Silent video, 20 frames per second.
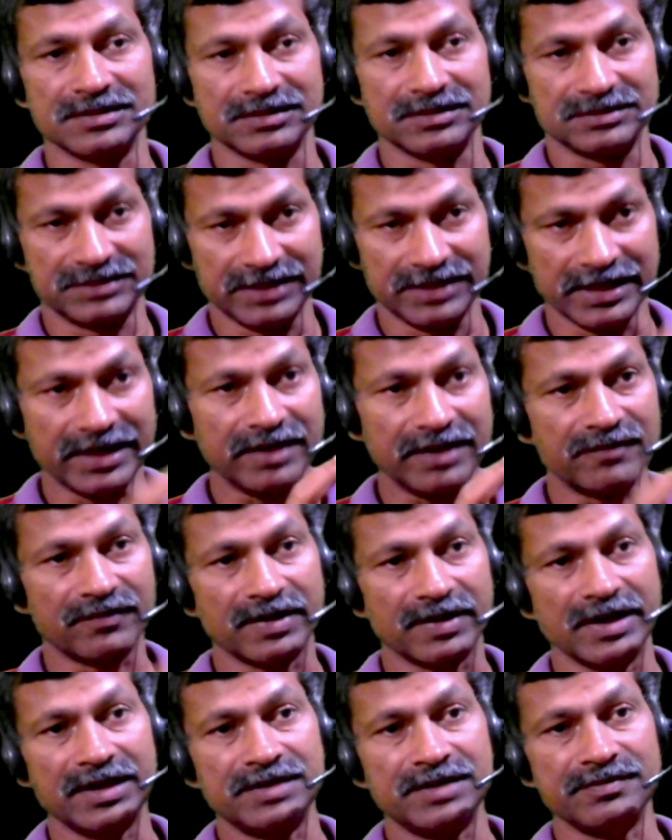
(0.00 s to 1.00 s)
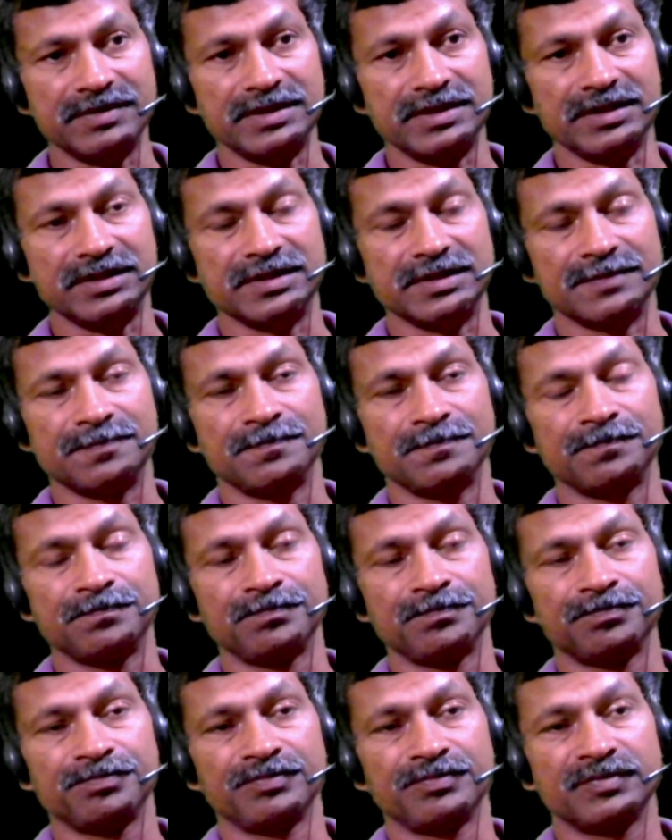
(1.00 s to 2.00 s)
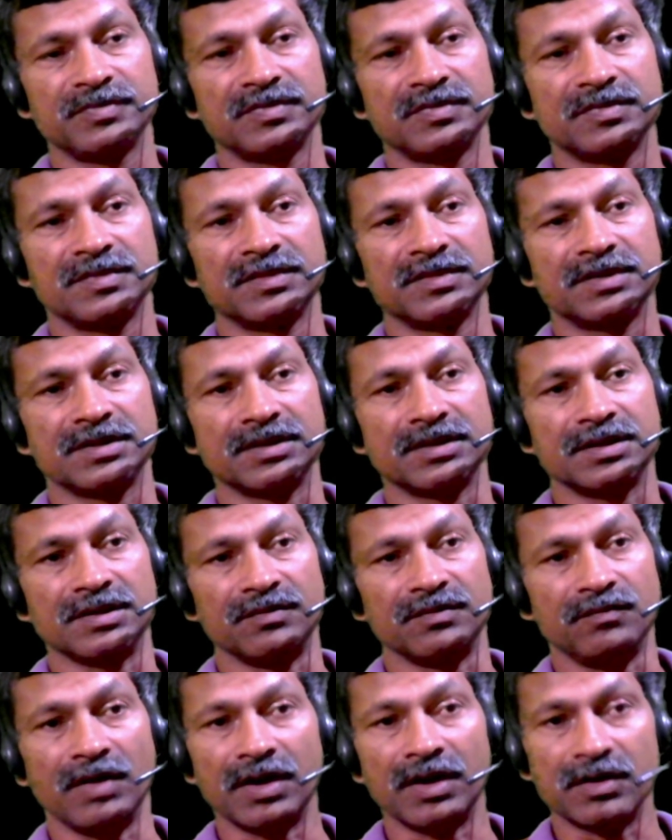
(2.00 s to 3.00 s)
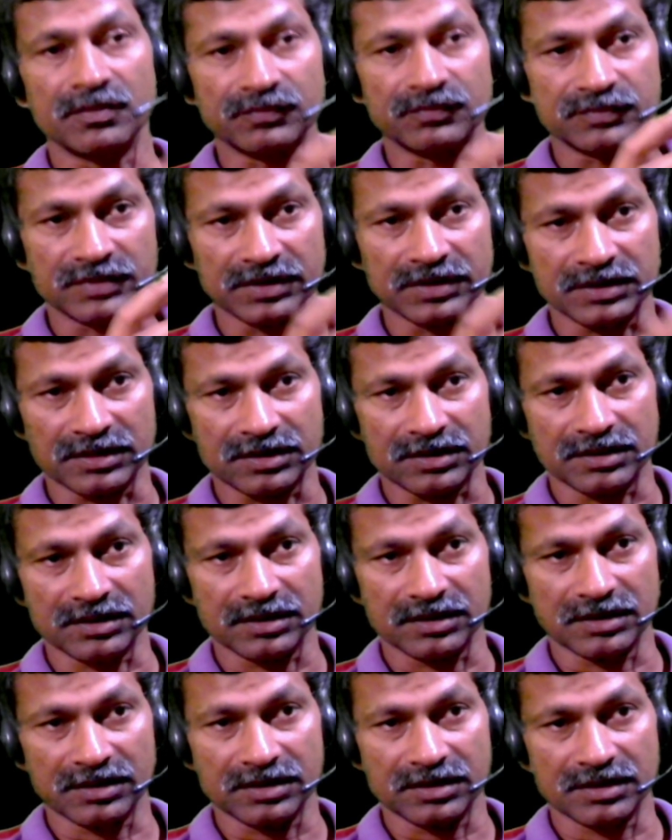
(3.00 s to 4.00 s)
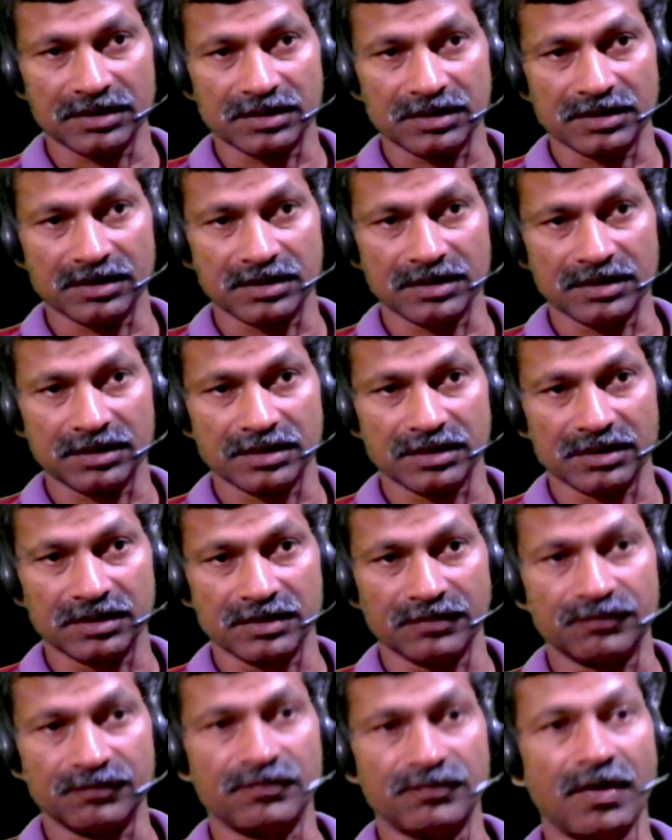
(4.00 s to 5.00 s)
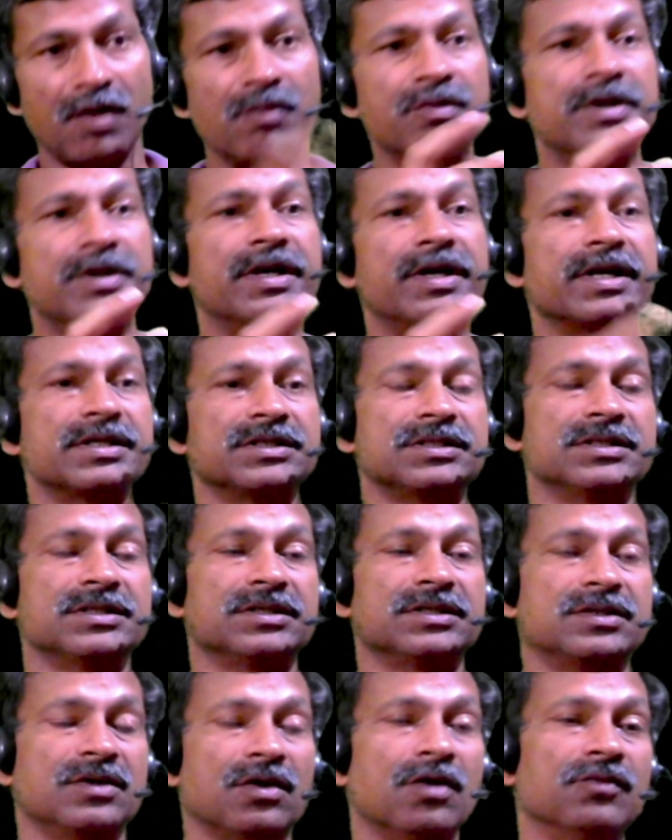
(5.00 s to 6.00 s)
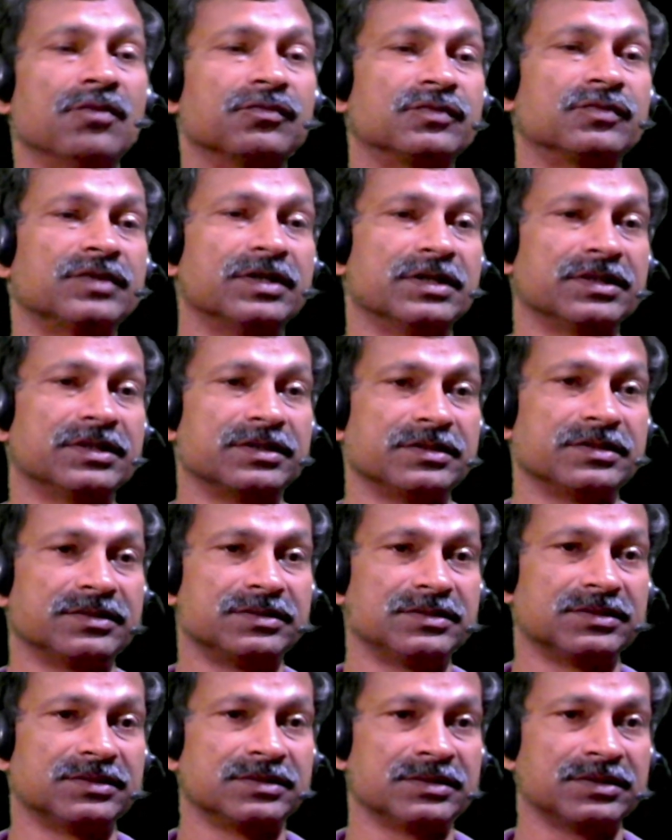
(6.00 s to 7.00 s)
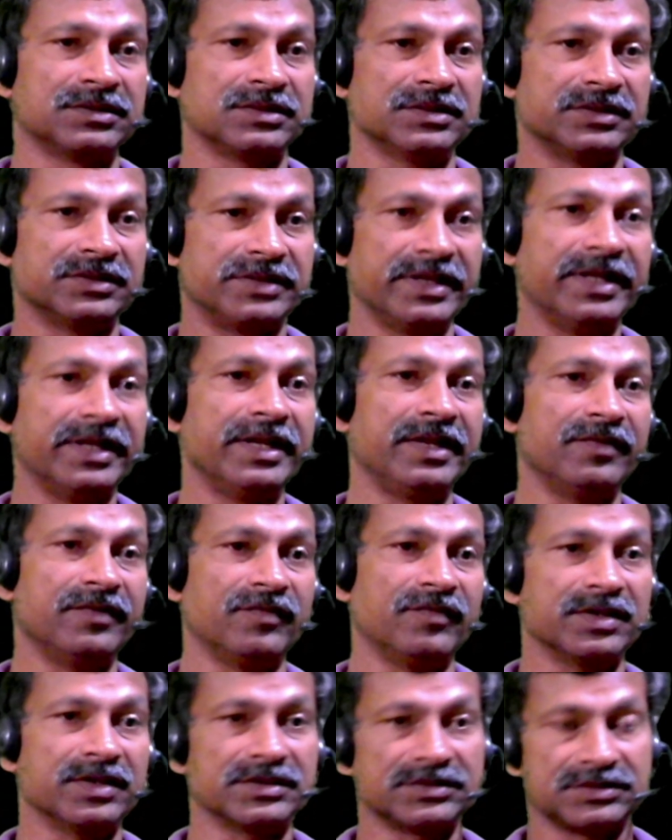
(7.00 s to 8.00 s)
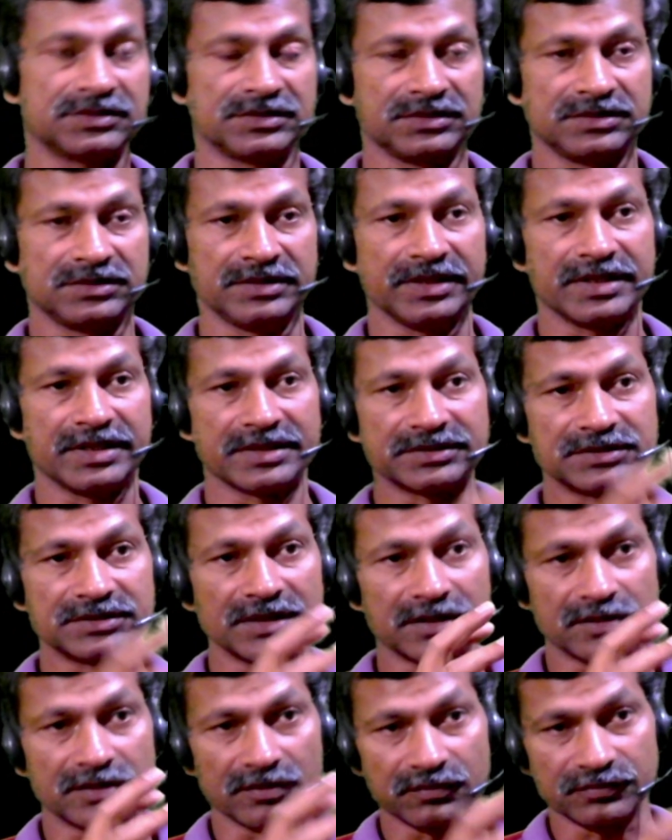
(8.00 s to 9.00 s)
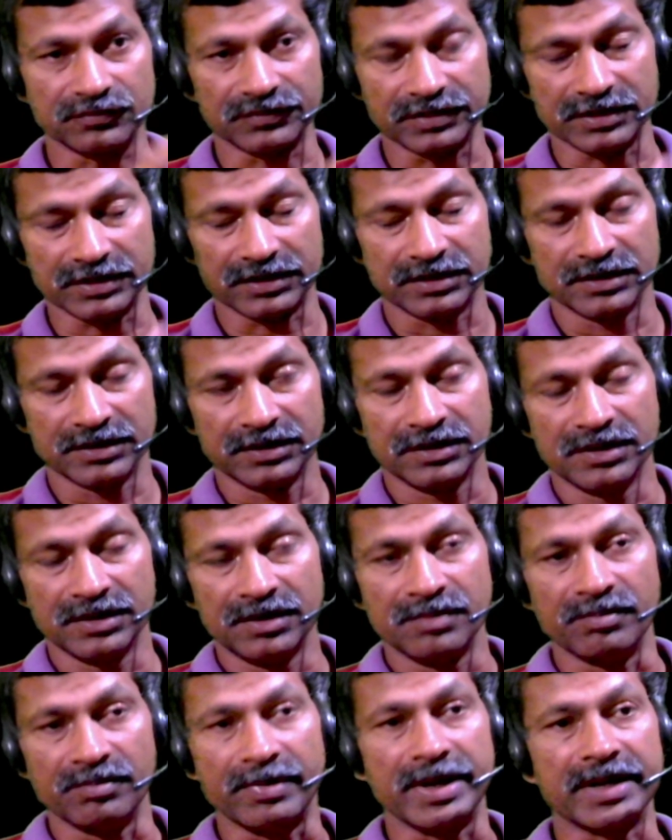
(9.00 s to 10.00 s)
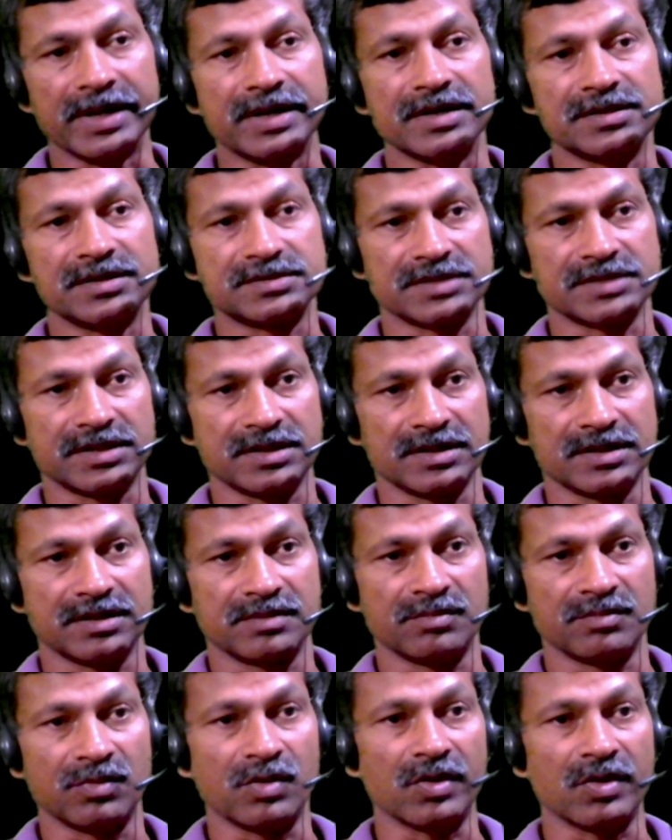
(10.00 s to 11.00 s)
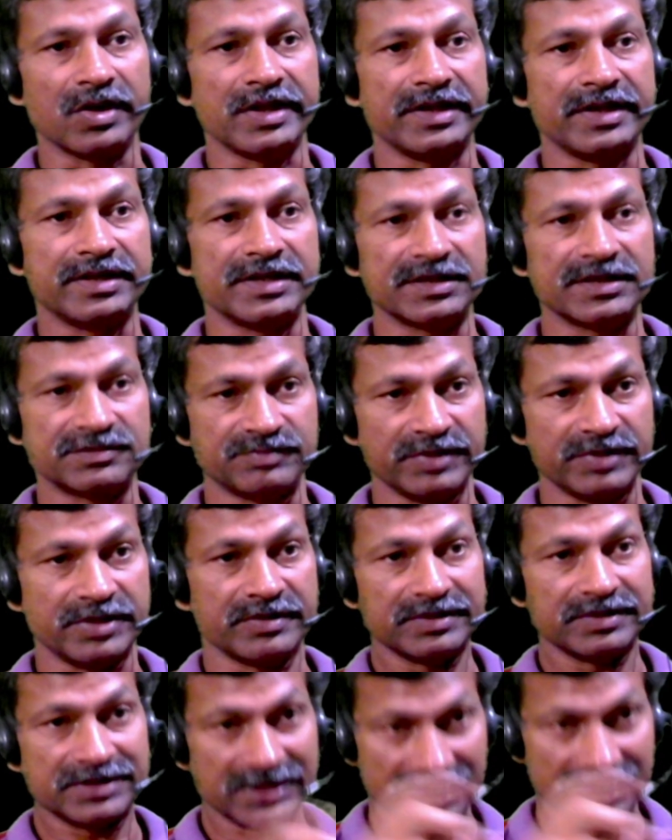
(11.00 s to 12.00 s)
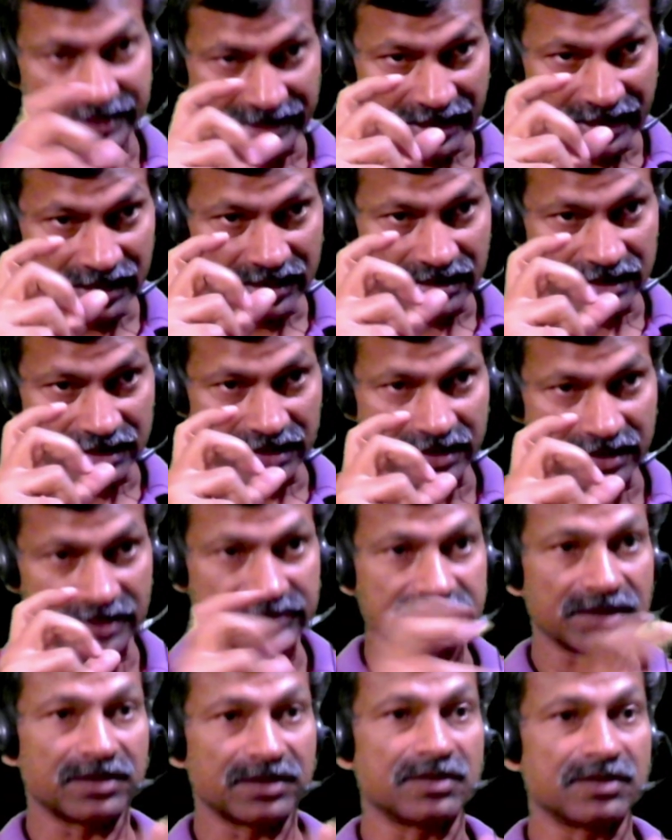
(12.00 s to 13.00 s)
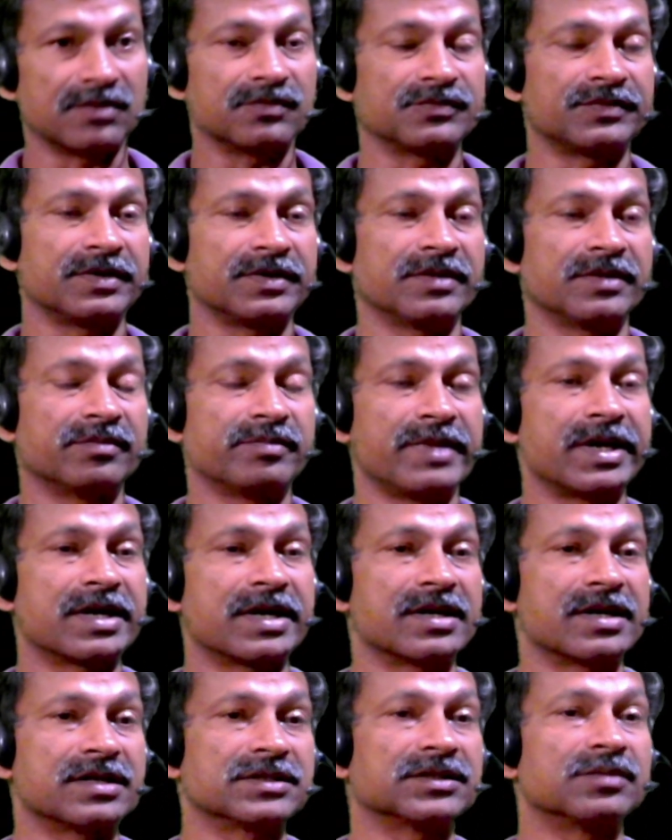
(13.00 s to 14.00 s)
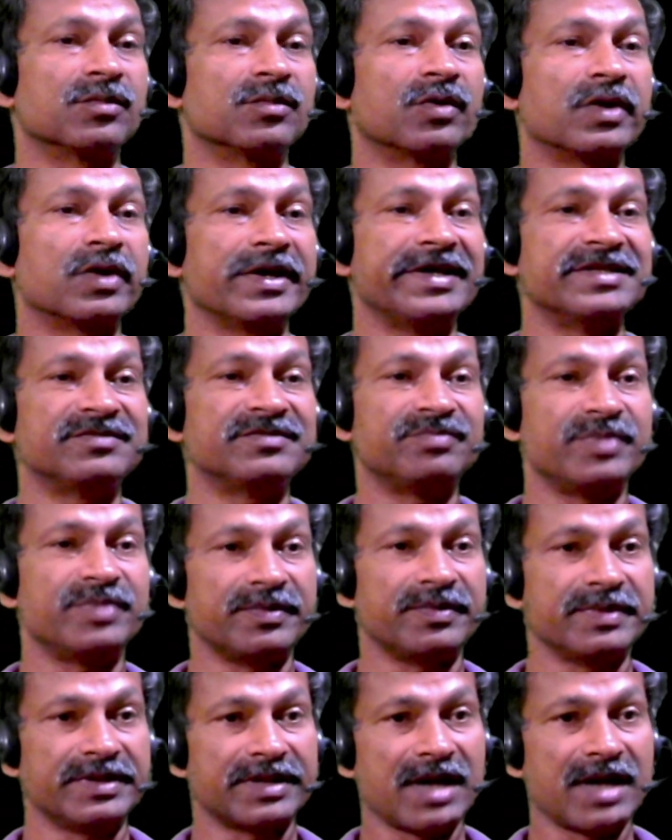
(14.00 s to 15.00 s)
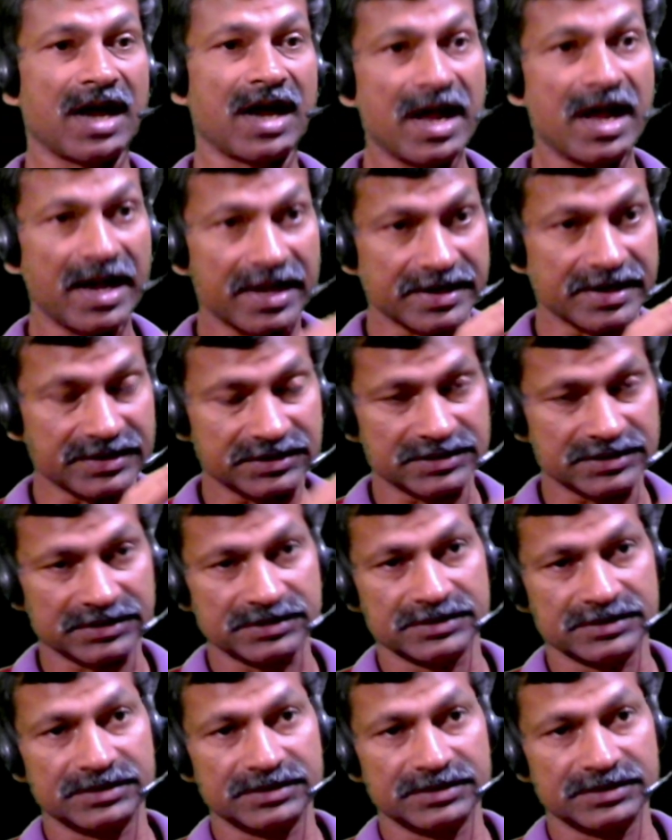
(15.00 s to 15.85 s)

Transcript: theory of relativity, one of the foundation of the theory was the result of the Michelson-Morley experiment, the null result of the Michelson-Morley experiment, and